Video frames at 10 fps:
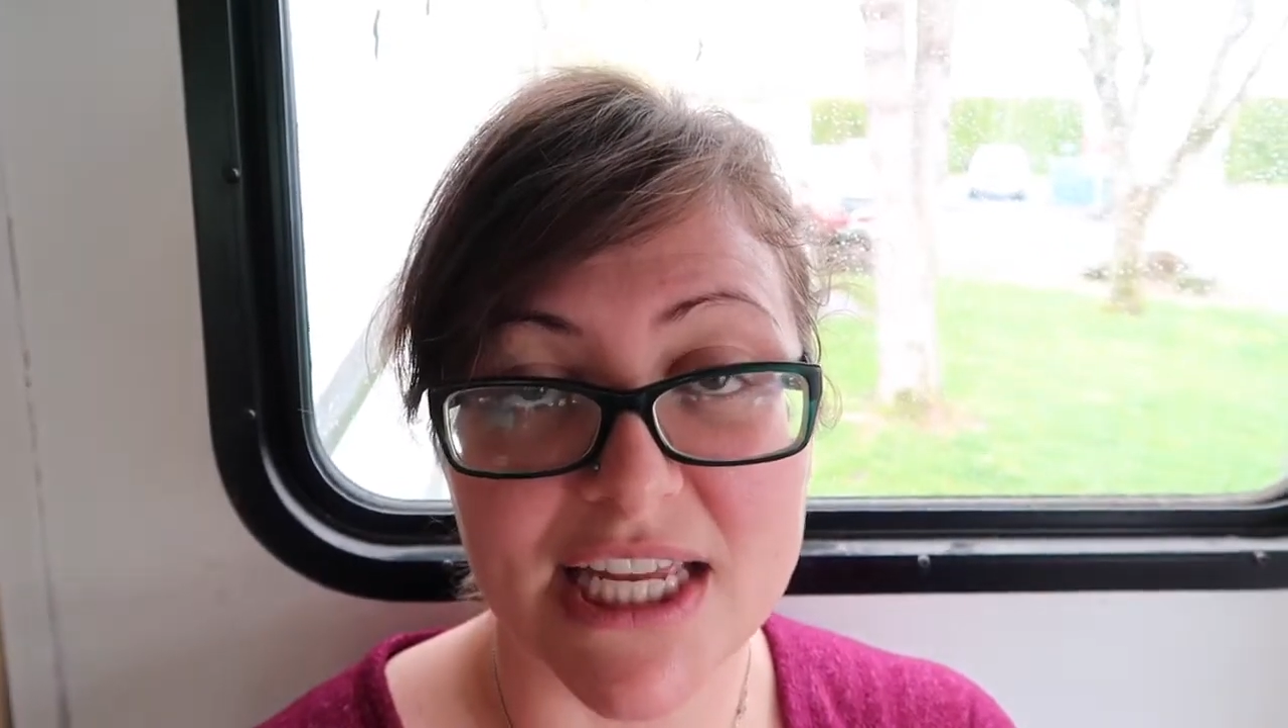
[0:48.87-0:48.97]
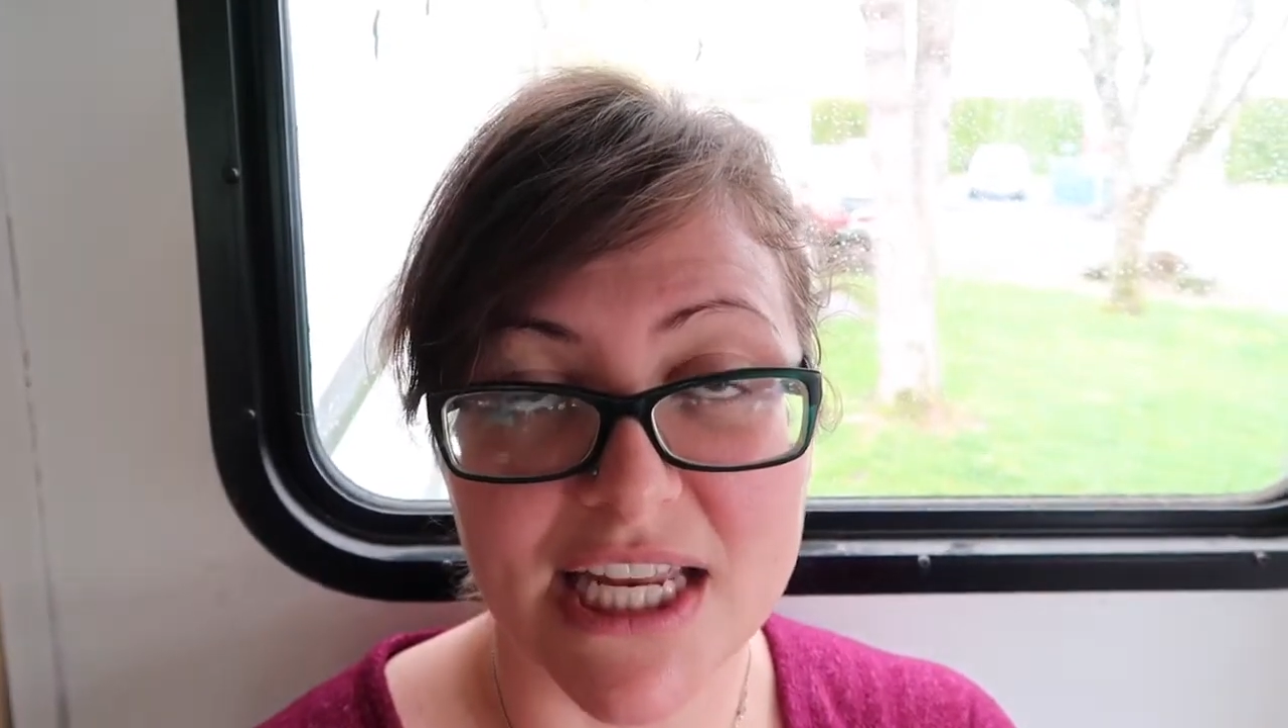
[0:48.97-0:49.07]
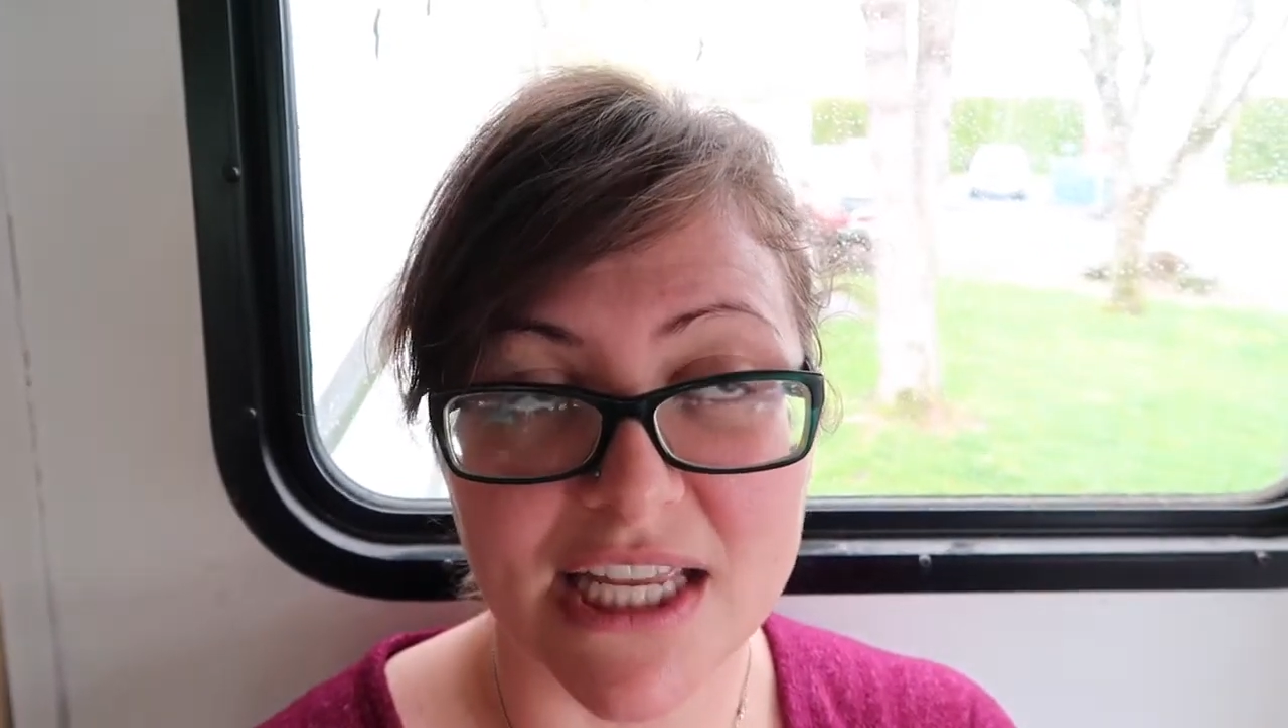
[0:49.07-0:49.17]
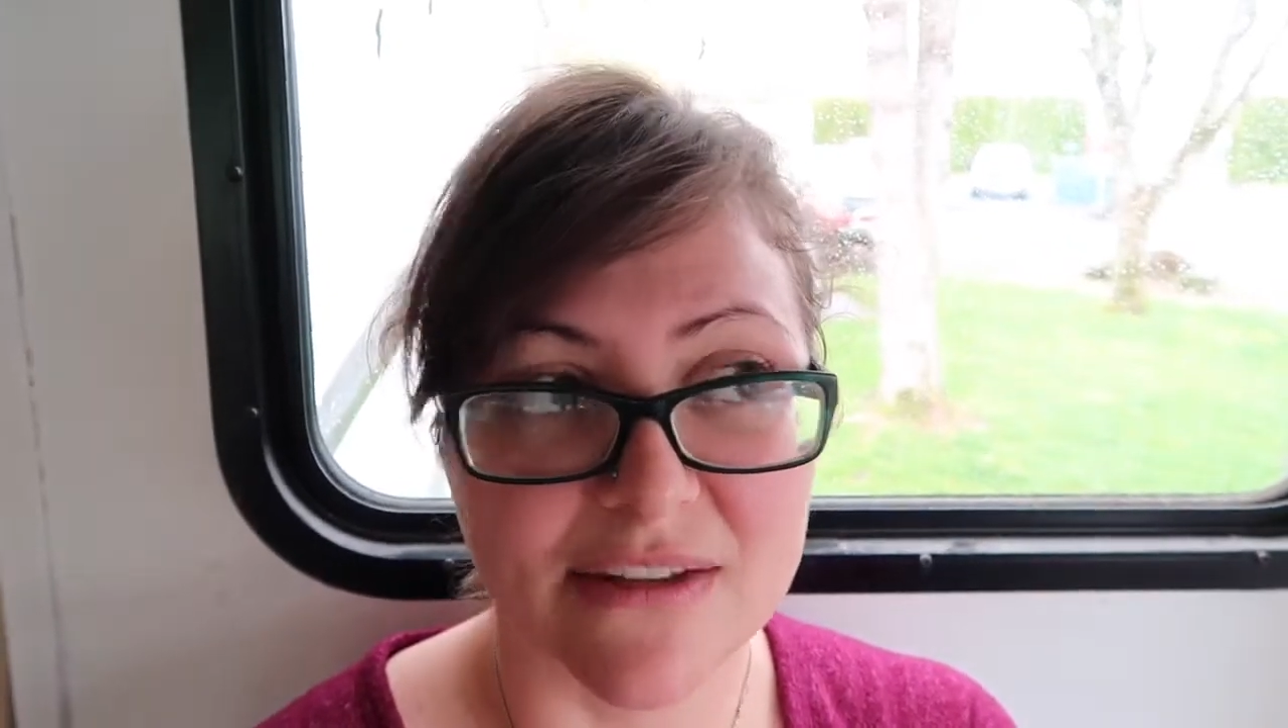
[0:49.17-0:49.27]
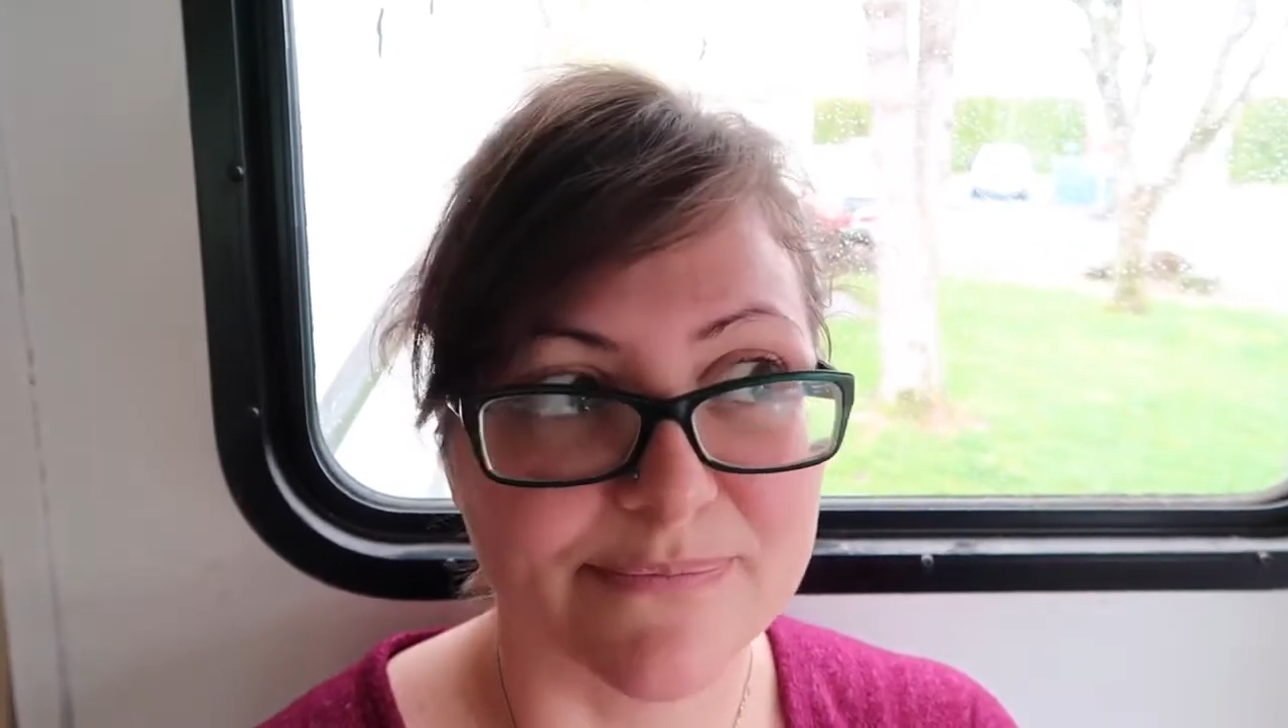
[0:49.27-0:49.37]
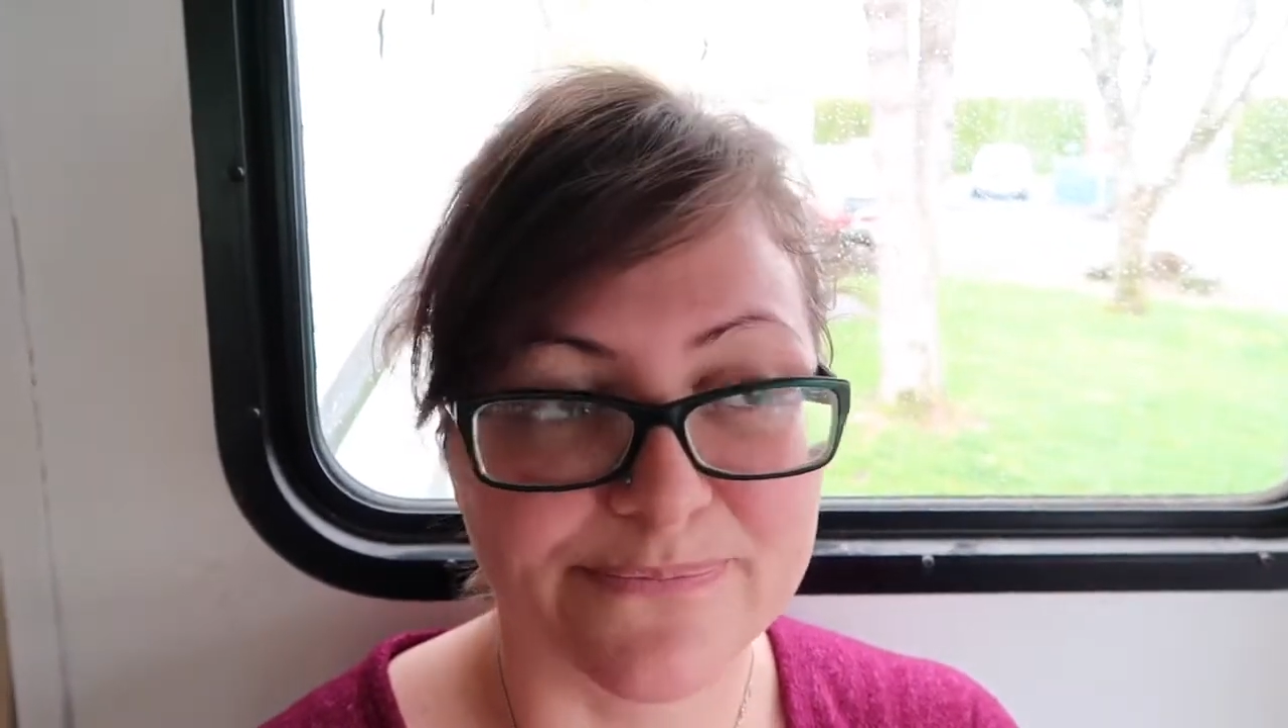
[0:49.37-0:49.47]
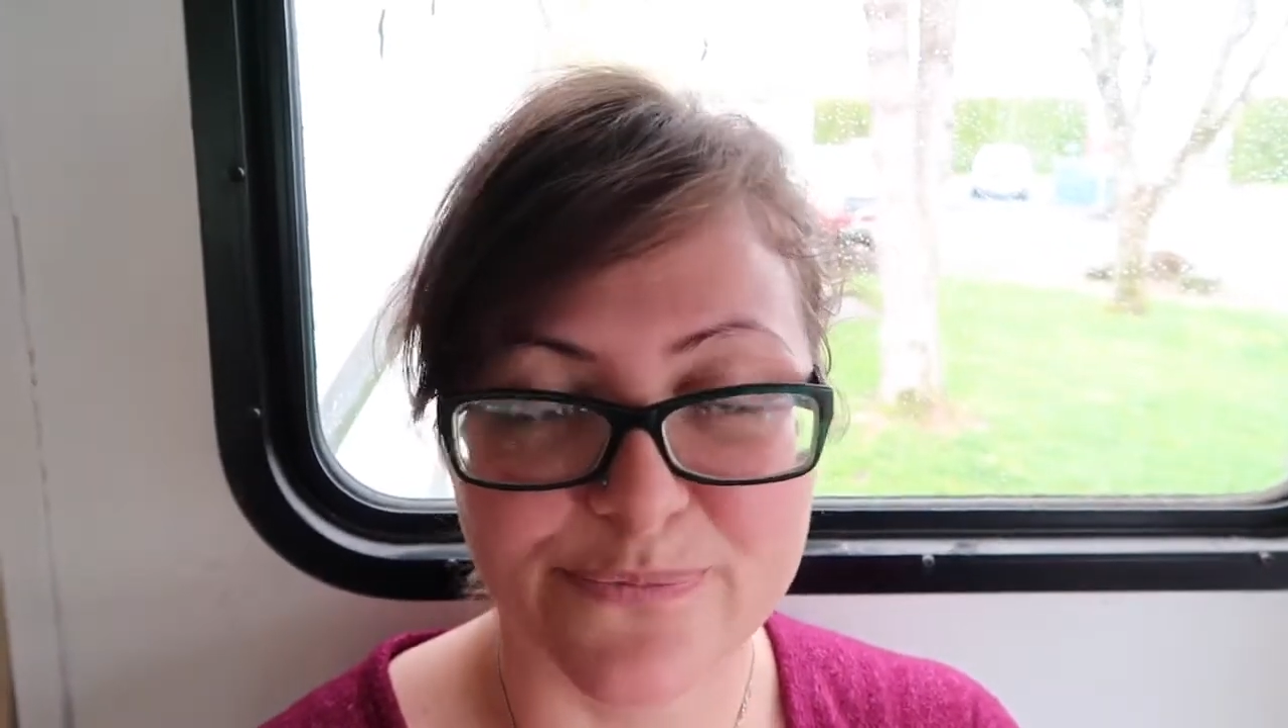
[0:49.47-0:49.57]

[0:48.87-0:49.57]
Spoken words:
eating